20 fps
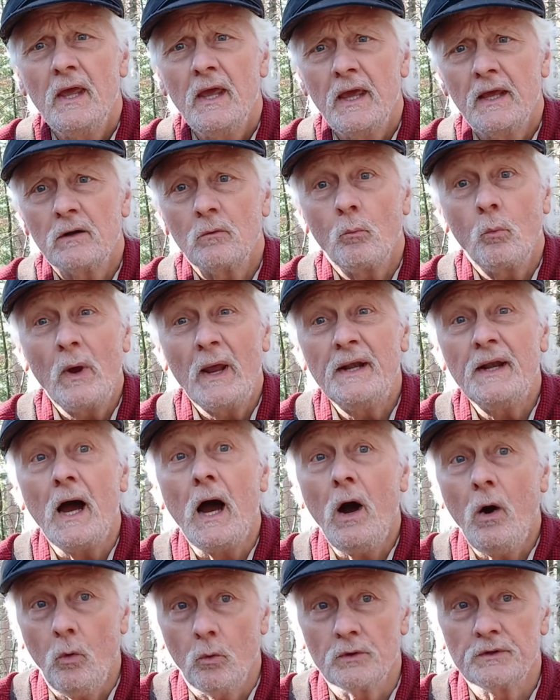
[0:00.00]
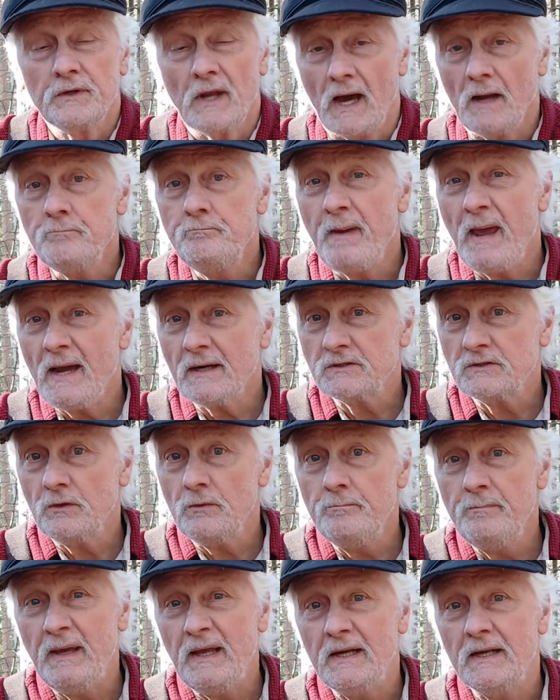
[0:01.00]
And it went out, not back to
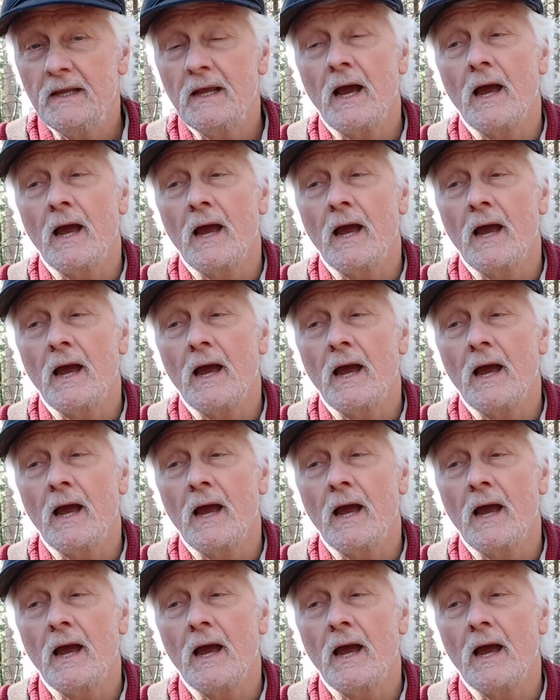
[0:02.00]
the bedding.